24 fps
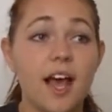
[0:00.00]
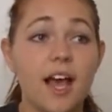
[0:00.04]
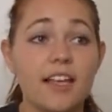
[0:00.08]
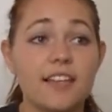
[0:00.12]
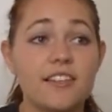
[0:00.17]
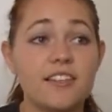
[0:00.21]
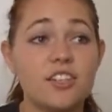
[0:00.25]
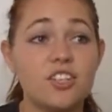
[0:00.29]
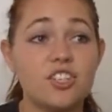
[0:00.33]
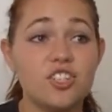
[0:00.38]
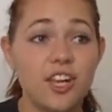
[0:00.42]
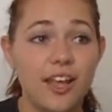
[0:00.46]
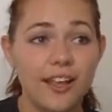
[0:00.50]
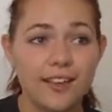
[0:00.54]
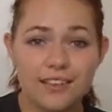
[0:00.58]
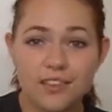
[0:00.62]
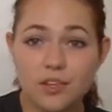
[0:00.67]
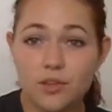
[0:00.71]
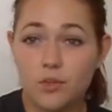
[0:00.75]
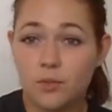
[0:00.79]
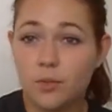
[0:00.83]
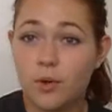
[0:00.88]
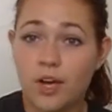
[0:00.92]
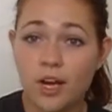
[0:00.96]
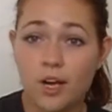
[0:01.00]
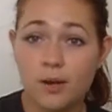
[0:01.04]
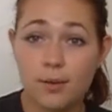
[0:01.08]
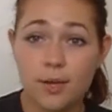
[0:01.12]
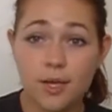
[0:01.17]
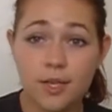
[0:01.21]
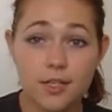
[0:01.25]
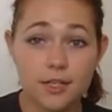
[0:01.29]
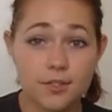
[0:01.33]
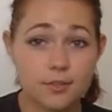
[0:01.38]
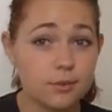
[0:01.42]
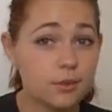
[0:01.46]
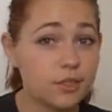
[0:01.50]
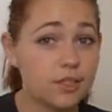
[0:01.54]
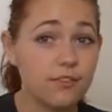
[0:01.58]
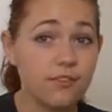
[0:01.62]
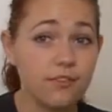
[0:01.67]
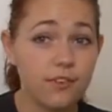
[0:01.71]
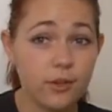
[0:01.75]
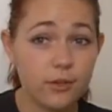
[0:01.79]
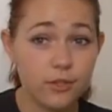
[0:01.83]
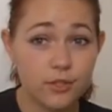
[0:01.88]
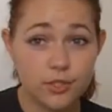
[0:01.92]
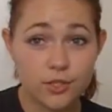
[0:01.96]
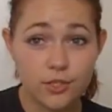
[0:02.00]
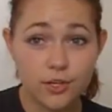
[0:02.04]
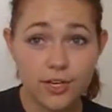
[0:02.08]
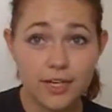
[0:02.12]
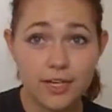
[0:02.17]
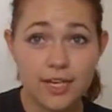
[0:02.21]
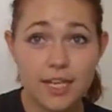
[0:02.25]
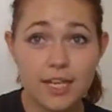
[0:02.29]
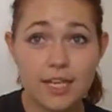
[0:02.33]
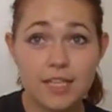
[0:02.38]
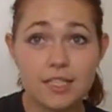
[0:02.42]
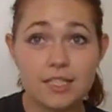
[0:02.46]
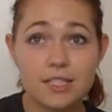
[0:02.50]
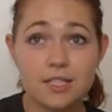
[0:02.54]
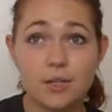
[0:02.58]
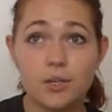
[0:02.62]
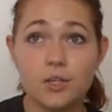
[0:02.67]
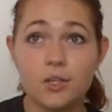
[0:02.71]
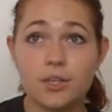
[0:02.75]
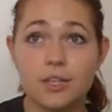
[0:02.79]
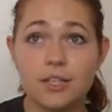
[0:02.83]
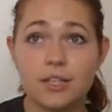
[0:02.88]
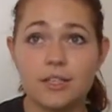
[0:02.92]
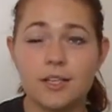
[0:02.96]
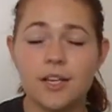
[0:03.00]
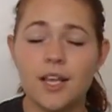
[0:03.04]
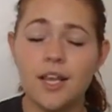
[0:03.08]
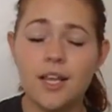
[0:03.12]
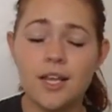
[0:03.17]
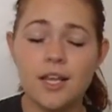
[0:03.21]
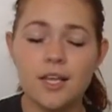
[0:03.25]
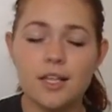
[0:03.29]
suggest those water bottles with the filter in it, so you can